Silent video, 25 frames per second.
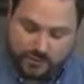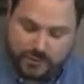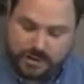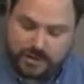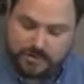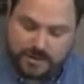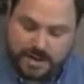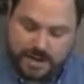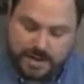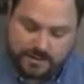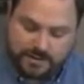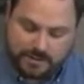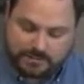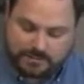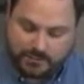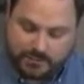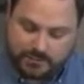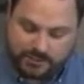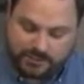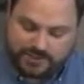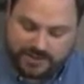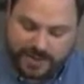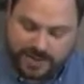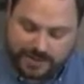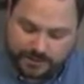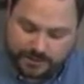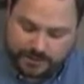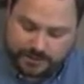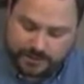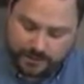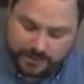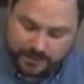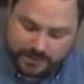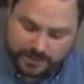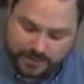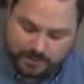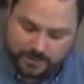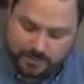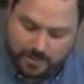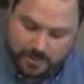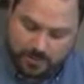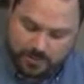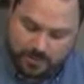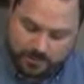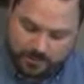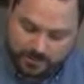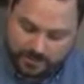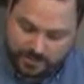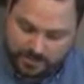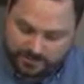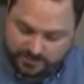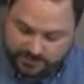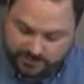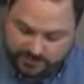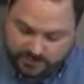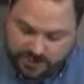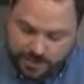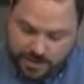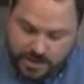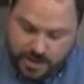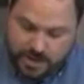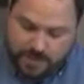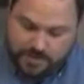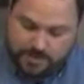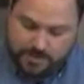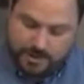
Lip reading: what I'm going to end up doing is adding a little bit of butter to this,